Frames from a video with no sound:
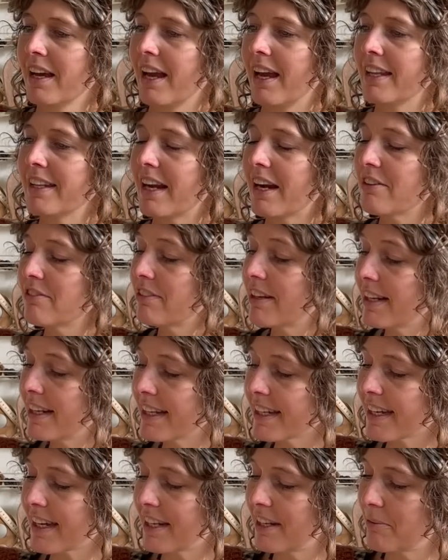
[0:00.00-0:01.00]
And I
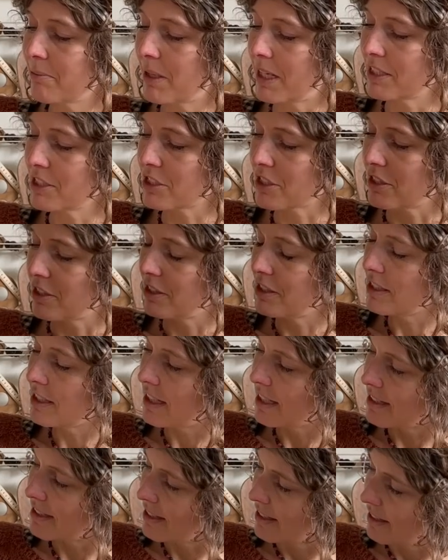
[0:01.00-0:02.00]
really can imagine
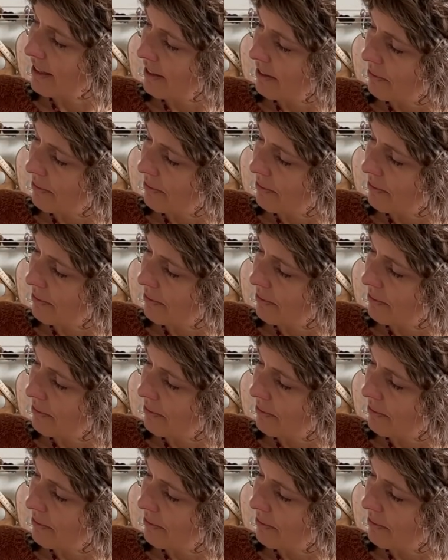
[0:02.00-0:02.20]
that